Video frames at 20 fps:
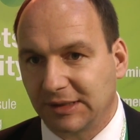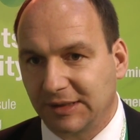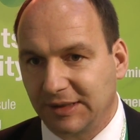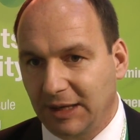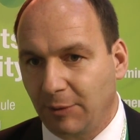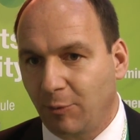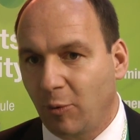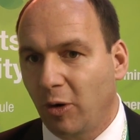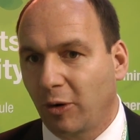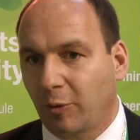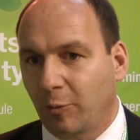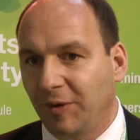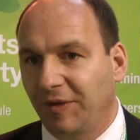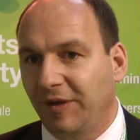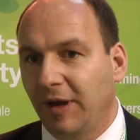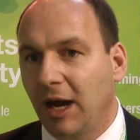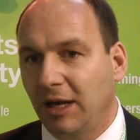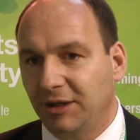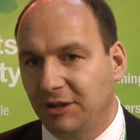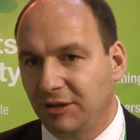They work with
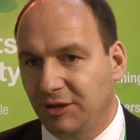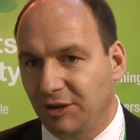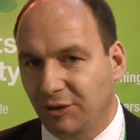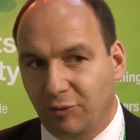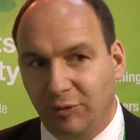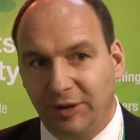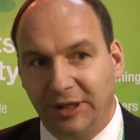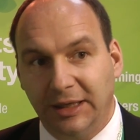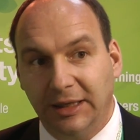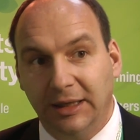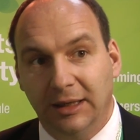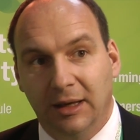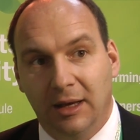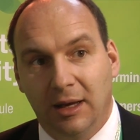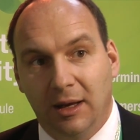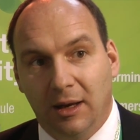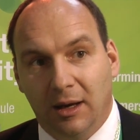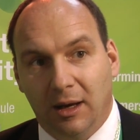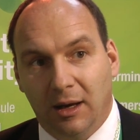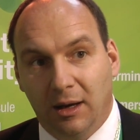100 degree
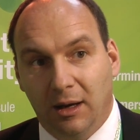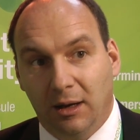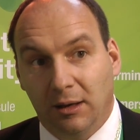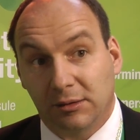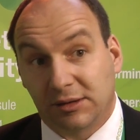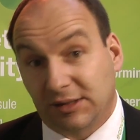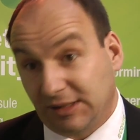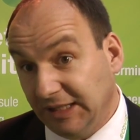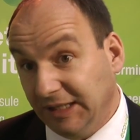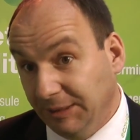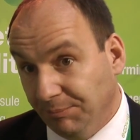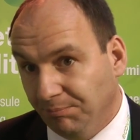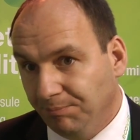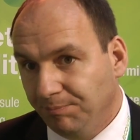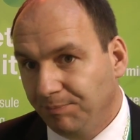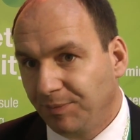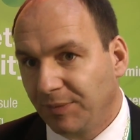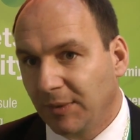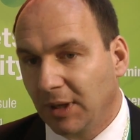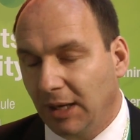steam,
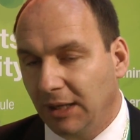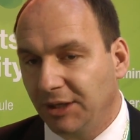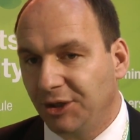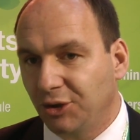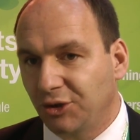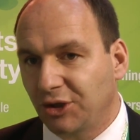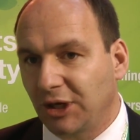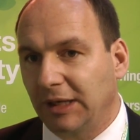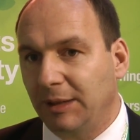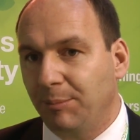and usually